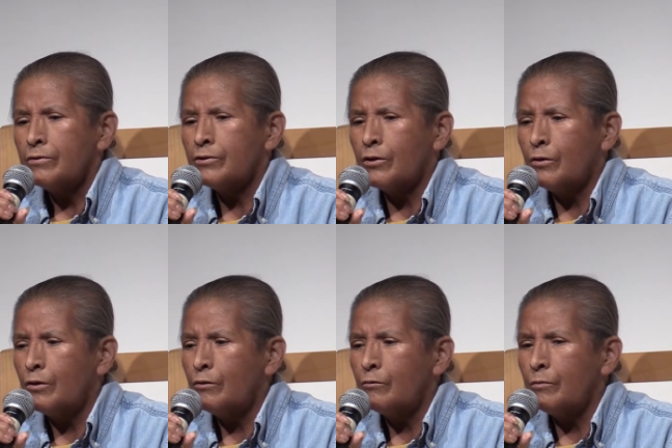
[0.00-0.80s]

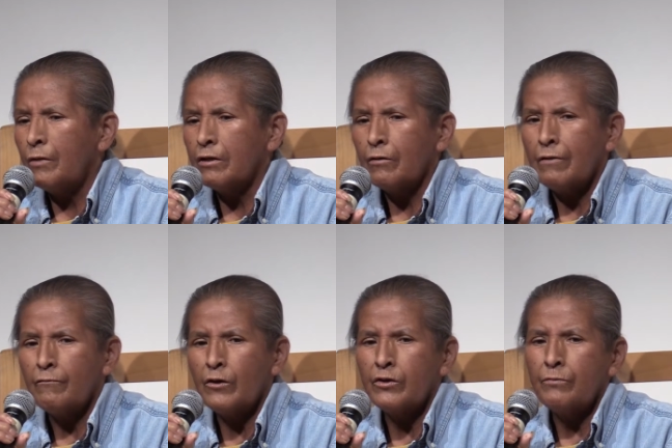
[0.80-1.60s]
So when my
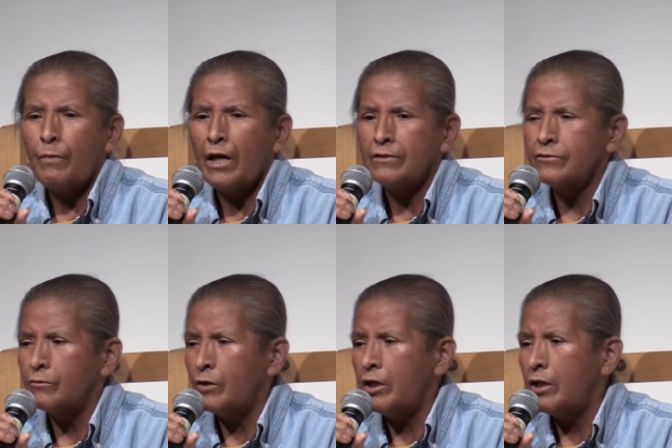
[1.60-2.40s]
grandfather passed
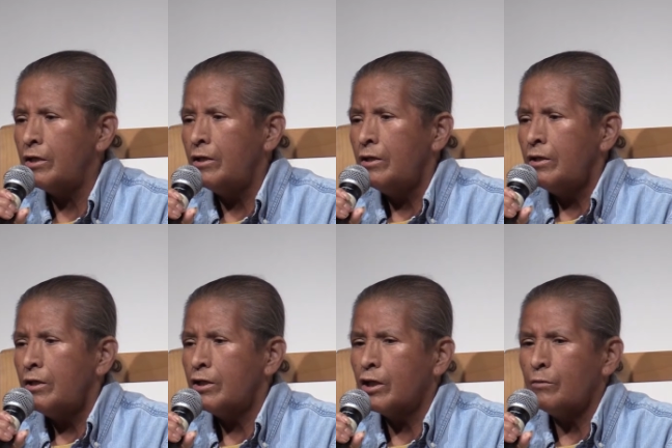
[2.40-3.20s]
away,
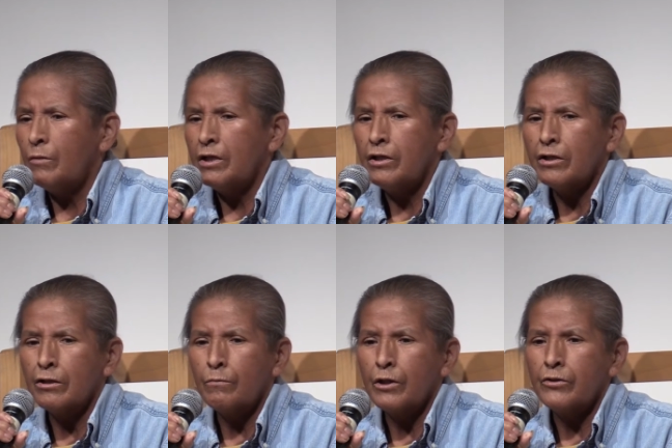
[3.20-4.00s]
he gave my
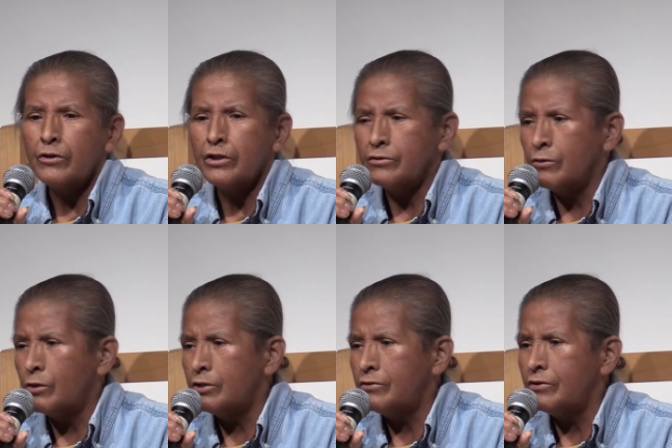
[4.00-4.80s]
younger brother his
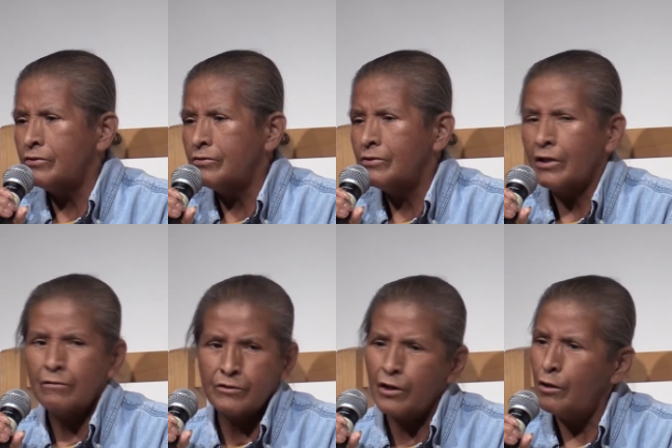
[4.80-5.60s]
horses. I
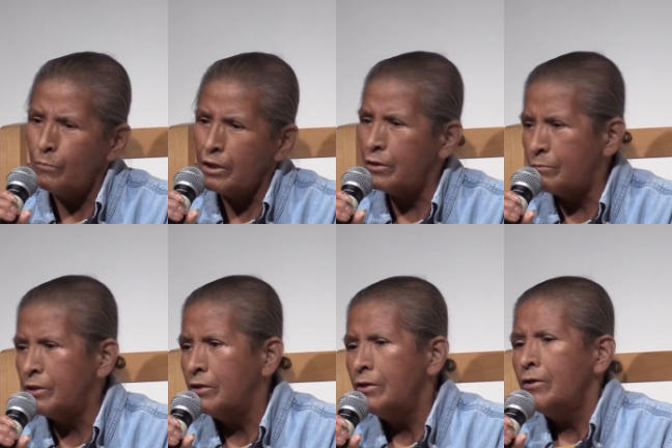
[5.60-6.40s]
was all
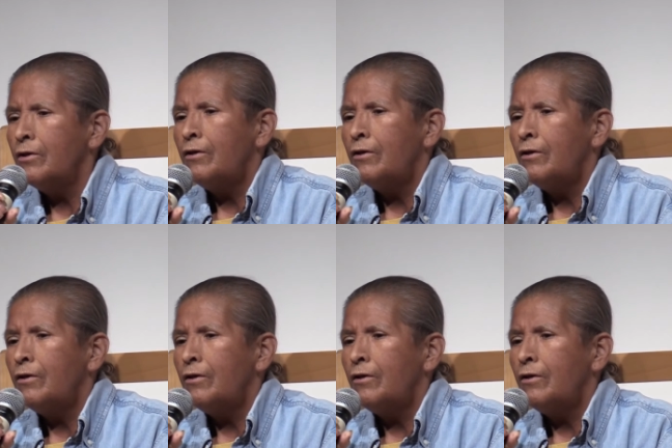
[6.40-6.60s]
bummed.